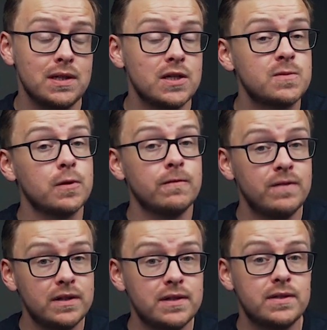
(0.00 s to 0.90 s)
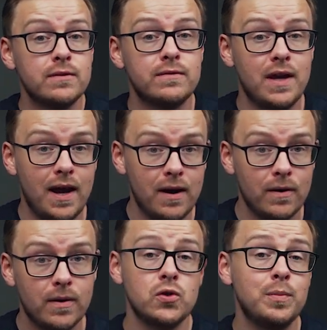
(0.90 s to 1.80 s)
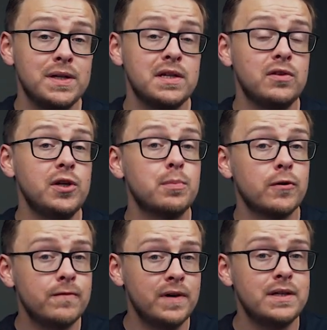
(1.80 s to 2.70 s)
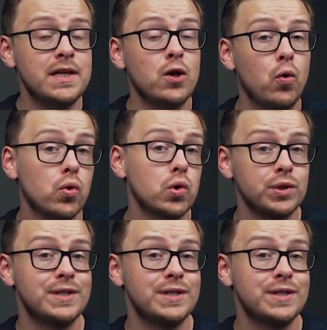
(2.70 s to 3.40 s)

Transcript: is preventative care. So basically preventing oral